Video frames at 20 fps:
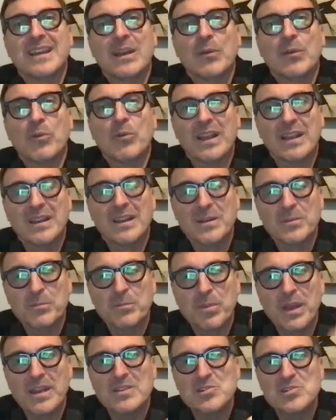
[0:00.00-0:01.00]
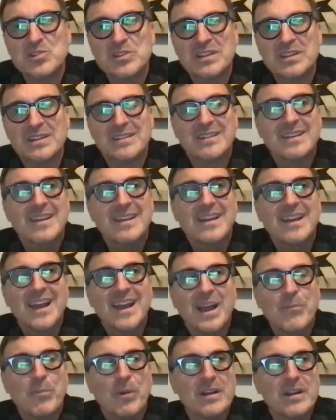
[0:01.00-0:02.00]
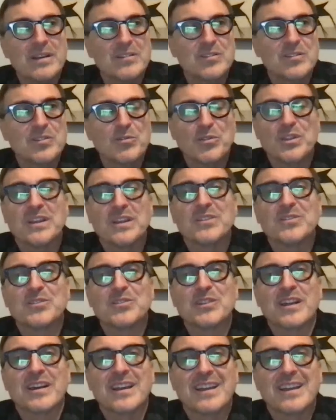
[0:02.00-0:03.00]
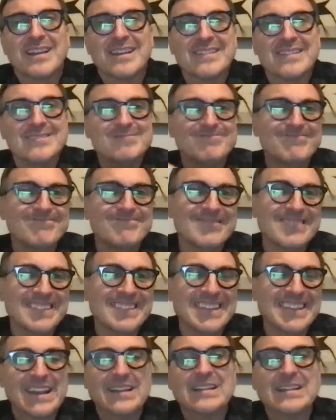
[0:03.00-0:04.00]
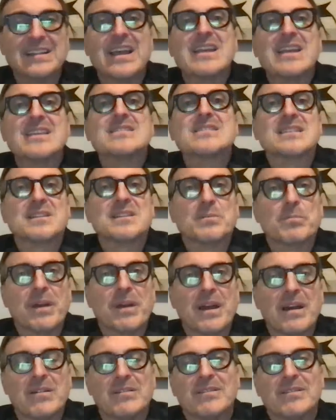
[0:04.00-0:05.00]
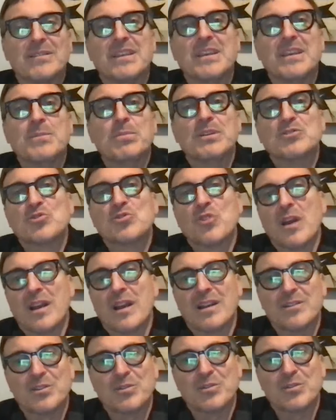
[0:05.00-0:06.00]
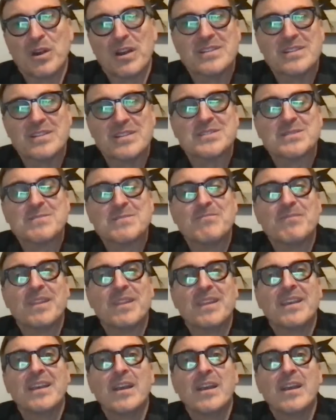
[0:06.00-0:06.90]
And when I get impatient, I might do things like get lazy about keeping track of the race.